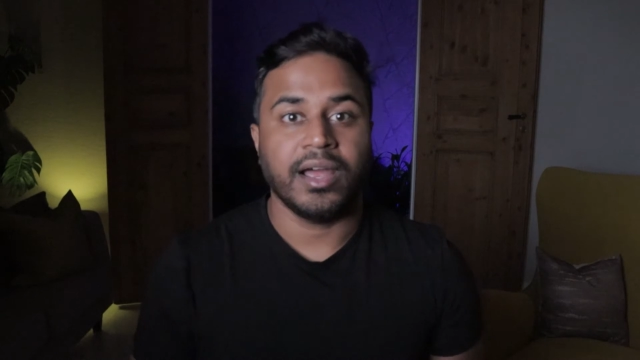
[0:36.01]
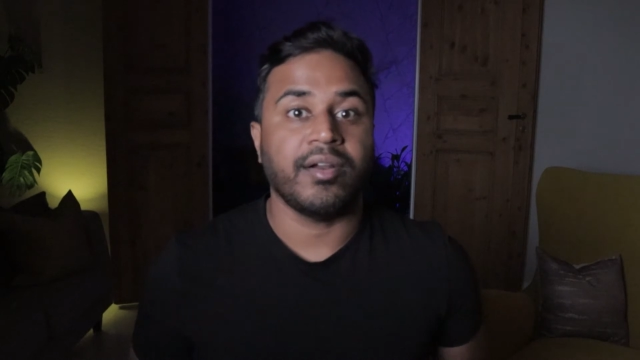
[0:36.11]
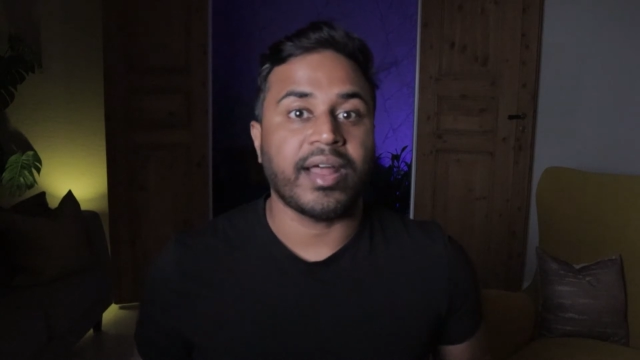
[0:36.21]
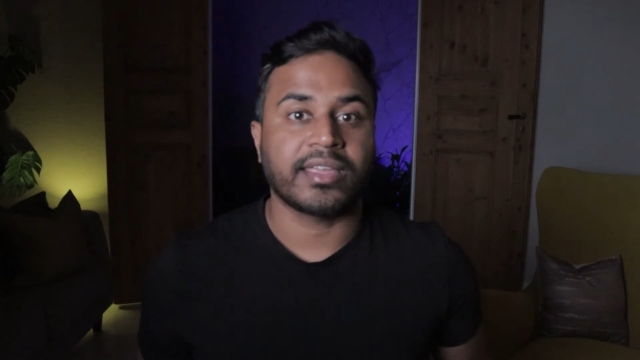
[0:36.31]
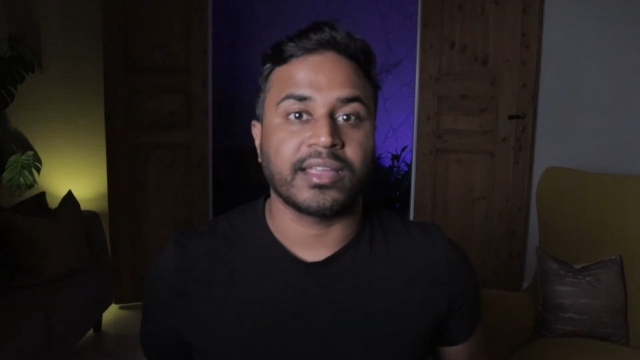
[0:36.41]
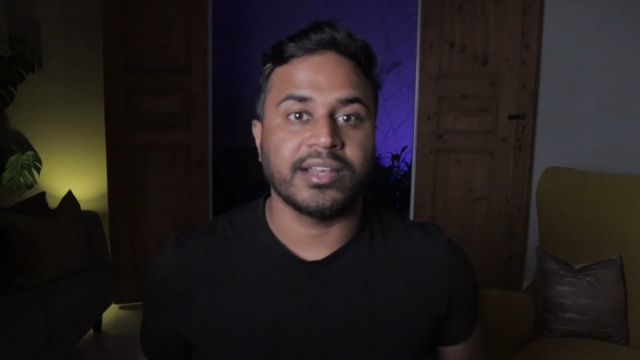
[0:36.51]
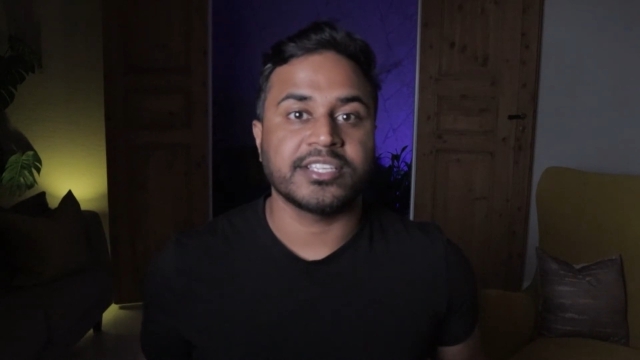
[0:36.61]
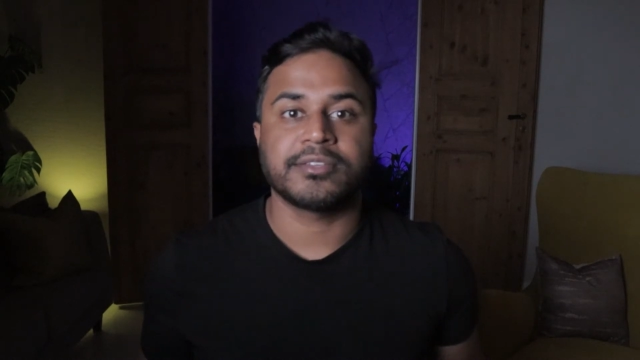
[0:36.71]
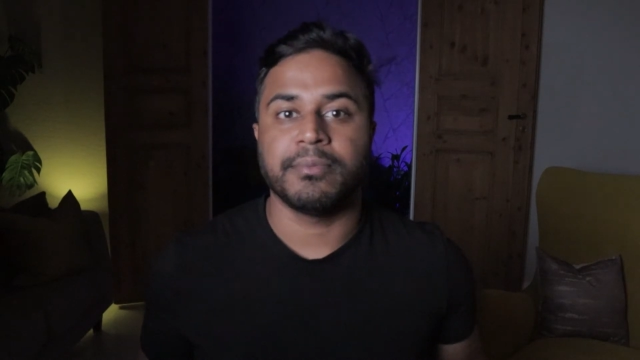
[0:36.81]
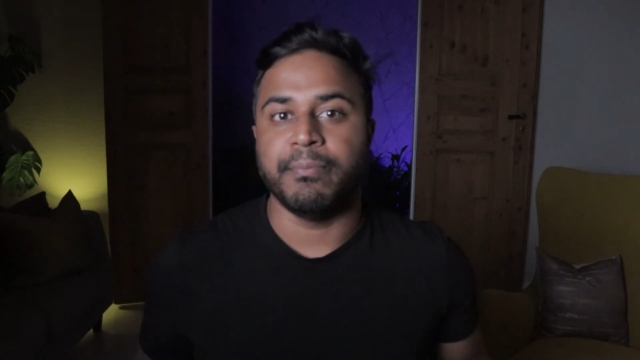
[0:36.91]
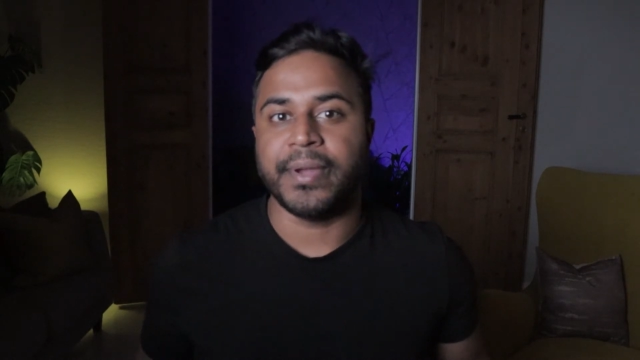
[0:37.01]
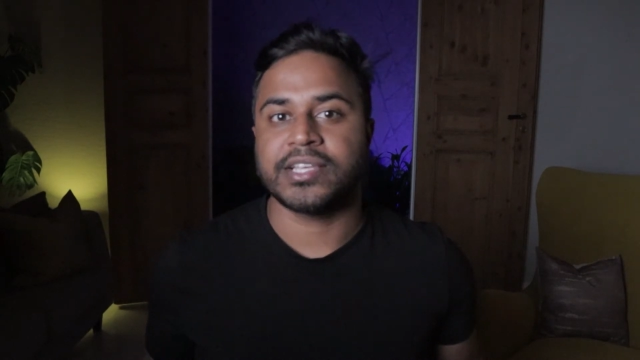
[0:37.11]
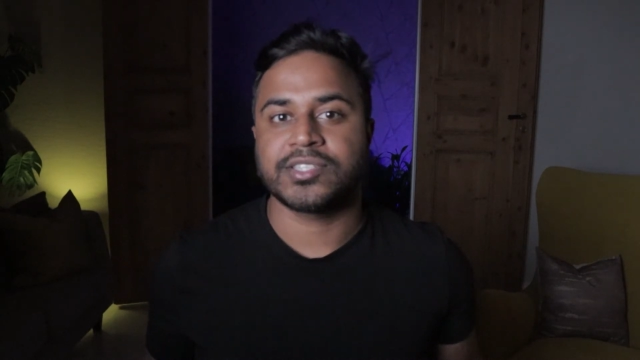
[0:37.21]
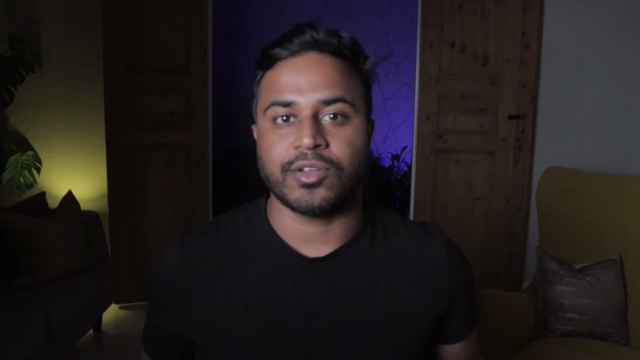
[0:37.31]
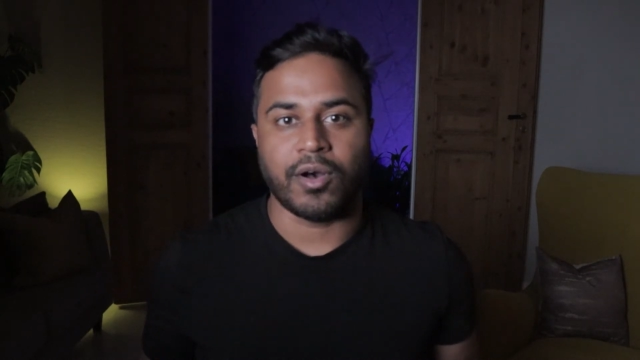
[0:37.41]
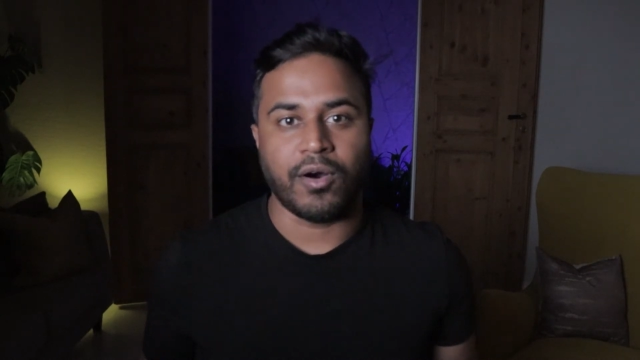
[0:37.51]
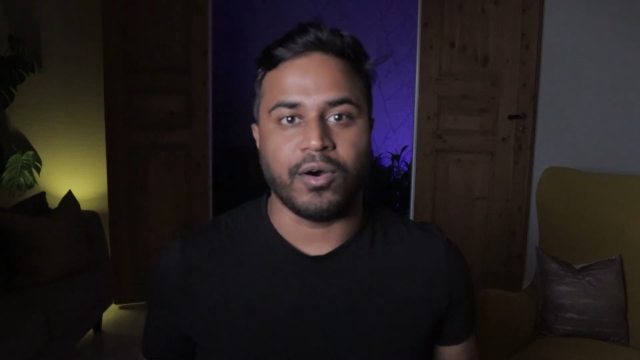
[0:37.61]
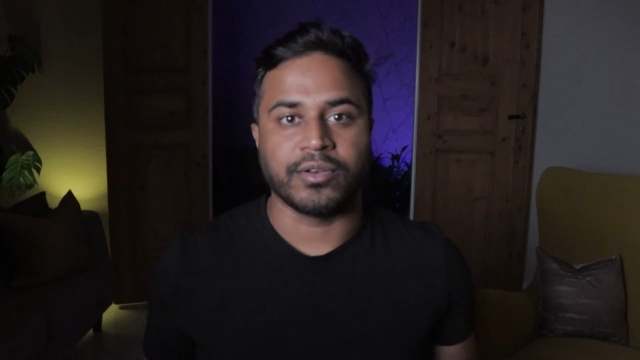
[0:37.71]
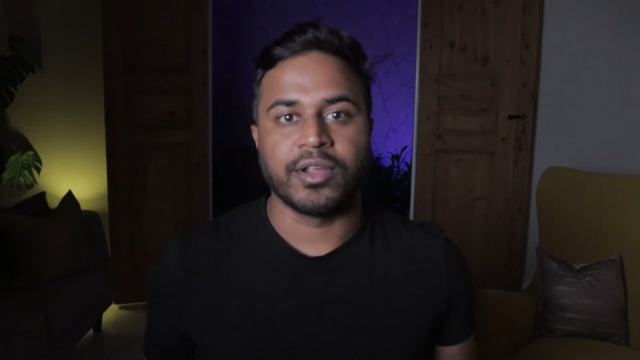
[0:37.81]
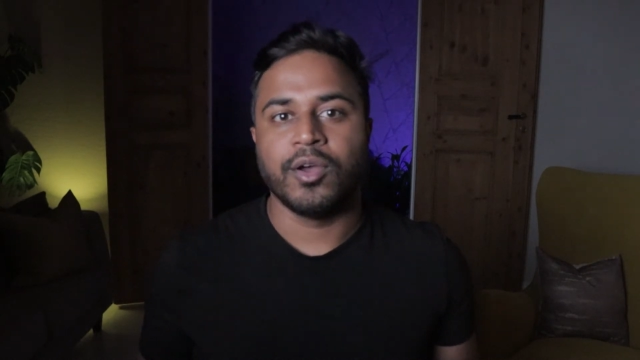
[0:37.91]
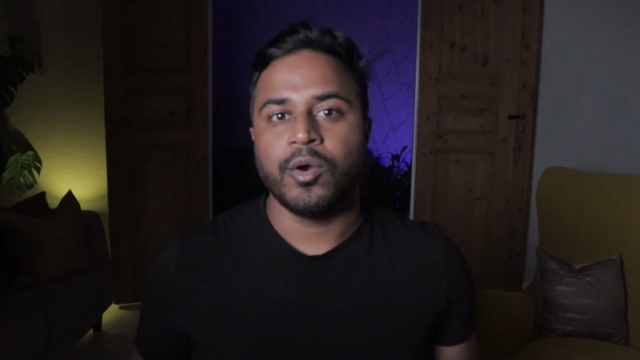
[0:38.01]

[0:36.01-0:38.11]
A ranking list based on